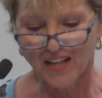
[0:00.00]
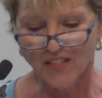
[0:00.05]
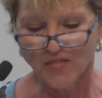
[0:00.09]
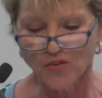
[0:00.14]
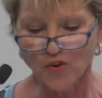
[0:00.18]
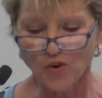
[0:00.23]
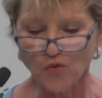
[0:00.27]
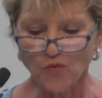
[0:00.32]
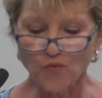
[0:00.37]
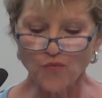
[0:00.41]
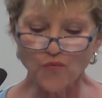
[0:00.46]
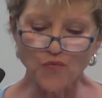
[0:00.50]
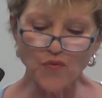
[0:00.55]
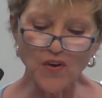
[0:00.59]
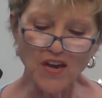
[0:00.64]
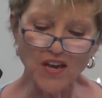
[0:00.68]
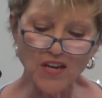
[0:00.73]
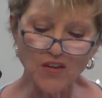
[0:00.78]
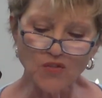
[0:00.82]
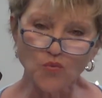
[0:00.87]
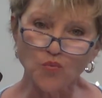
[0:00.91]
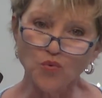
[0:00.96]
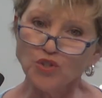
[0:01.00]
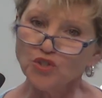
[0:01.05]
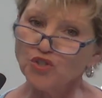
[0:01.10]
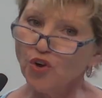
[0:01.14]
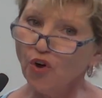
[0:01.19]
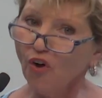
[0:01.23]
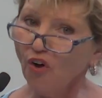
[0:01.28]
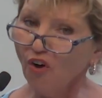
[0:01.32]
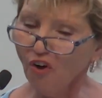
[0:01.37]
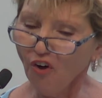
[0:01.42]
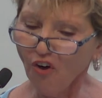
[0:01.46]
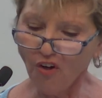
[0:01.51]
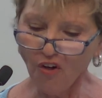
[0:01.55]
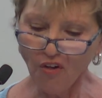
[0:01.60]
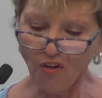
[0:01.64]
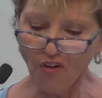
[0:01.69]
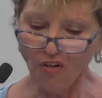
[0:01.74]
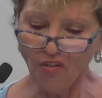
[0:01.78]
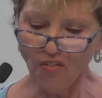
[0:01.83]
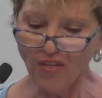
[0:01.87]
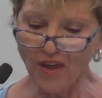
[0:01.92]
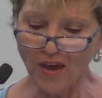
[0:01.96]
Their faith was
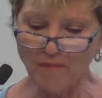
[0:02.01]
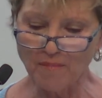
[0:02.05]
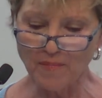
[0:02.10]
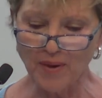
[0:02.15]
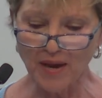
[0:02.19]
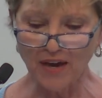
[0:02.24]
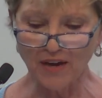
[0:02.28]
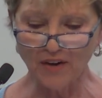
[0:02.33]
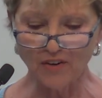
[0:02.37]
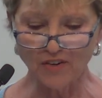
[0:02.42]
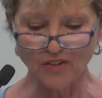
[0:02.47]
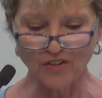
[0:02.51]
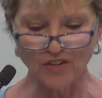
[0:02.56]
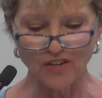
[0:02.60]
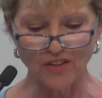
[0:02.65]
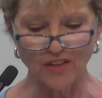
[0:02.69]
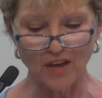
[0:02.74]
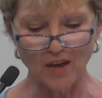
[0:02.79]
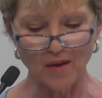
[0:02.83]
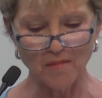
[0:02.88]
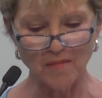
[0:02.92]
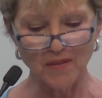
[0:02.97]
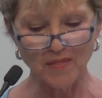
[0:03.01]
all that mattered to them,